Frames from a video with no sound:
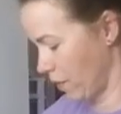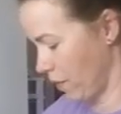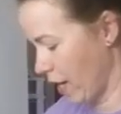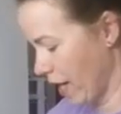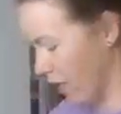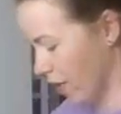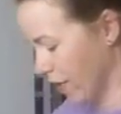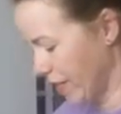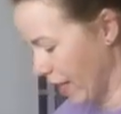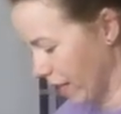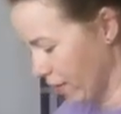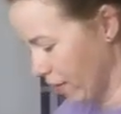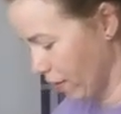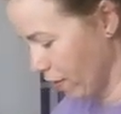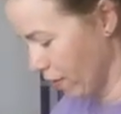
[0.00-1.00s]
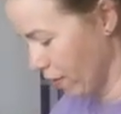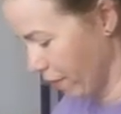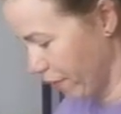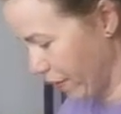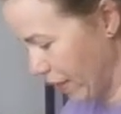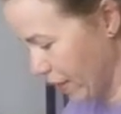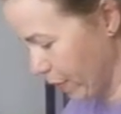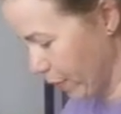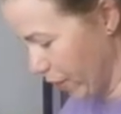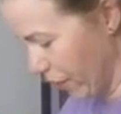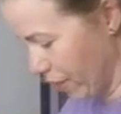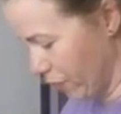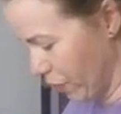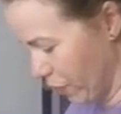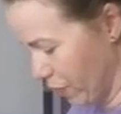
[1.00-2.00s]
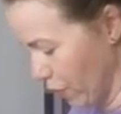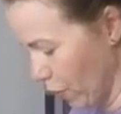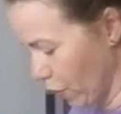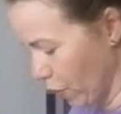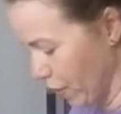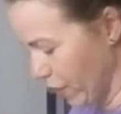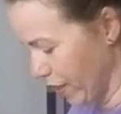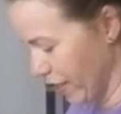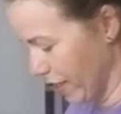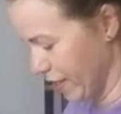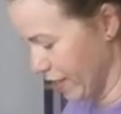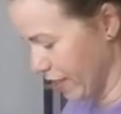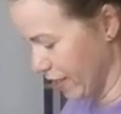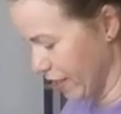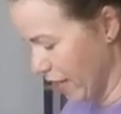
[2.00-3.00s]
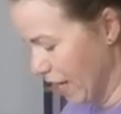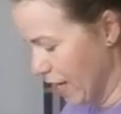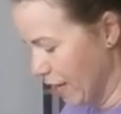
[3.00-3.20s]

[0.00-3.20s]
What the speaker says: I contacted her on Facebook. She's local and does this.